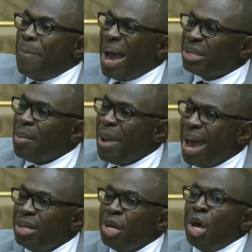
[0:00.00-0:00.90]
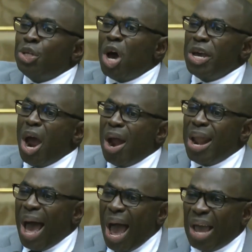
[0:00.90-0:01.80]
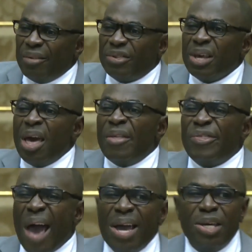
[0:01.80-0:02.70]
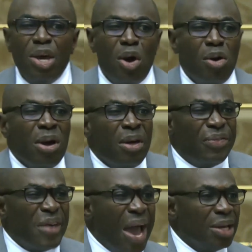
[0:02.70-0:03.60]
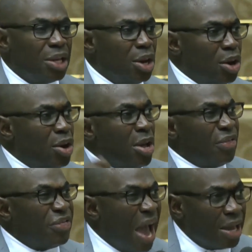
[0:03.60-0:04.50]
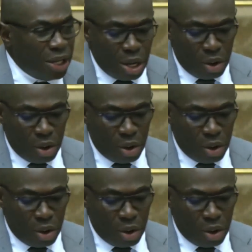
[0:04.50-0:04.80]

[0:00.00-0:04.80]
betterment to your lives. Thank you, thank you, thank